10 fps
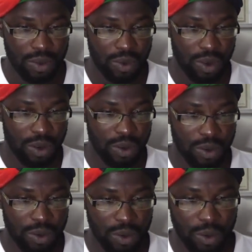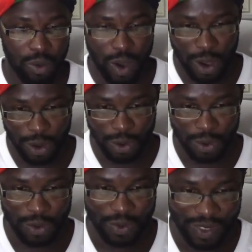Whoa. Whoa.
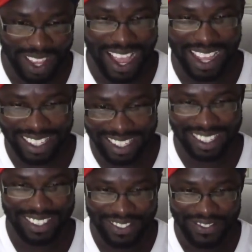Nice.